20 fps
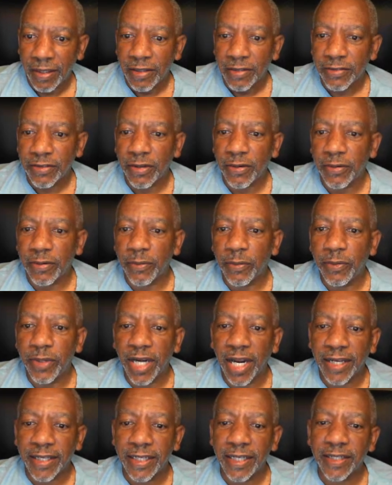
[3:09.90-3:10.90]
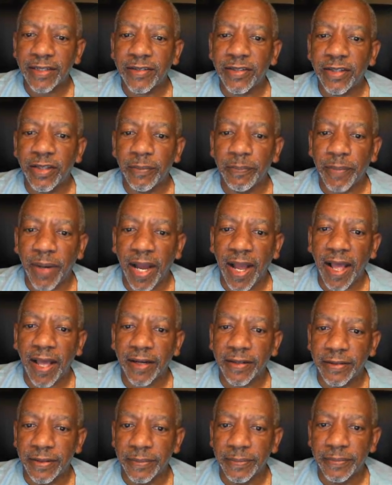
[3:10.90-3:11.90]
So when I get to the
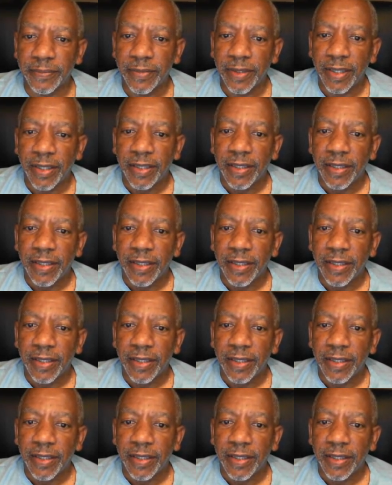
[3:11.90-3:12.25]
bottom,